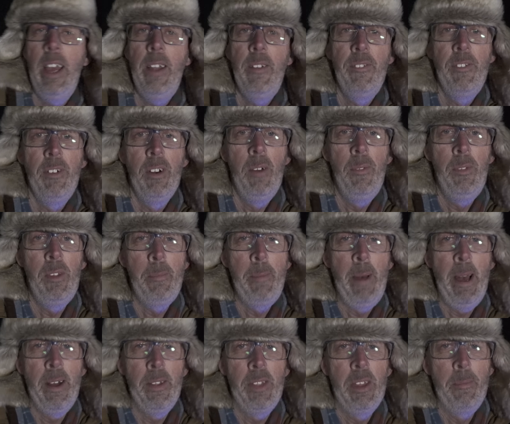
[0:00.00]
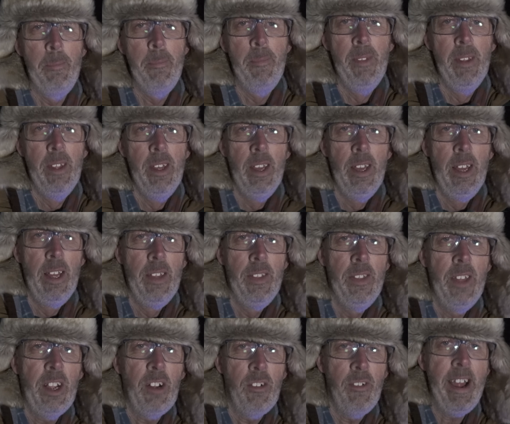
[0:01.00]
informed about the,
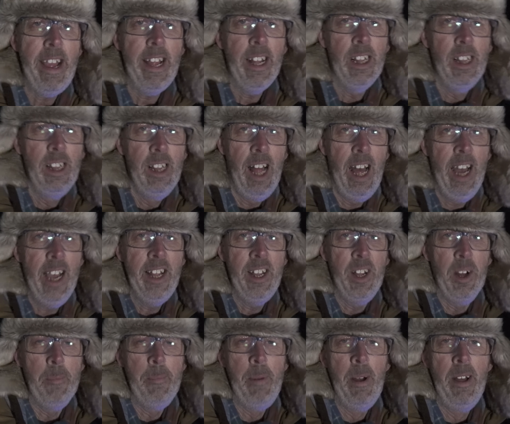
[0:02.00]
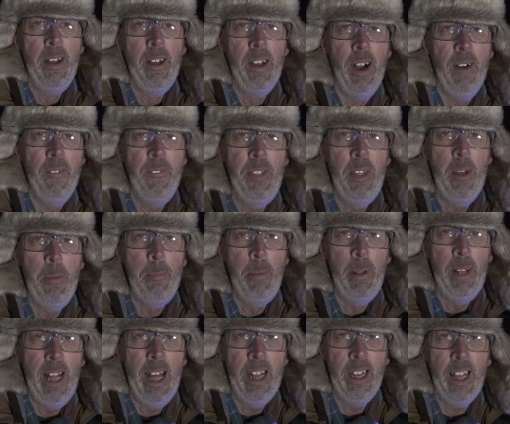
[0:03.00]
the great lineup of the
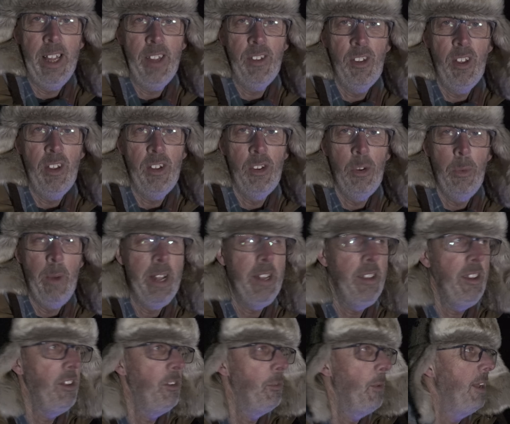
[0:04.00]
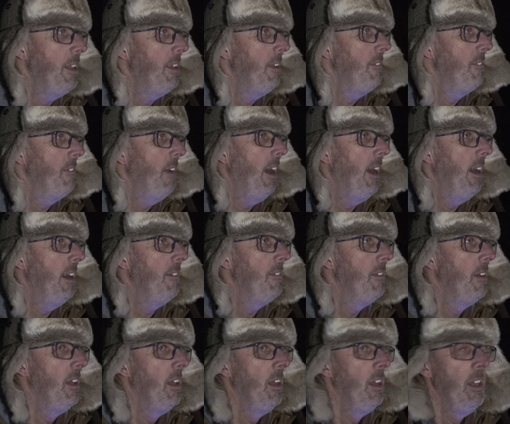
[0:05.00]
planets twenty twenty-five.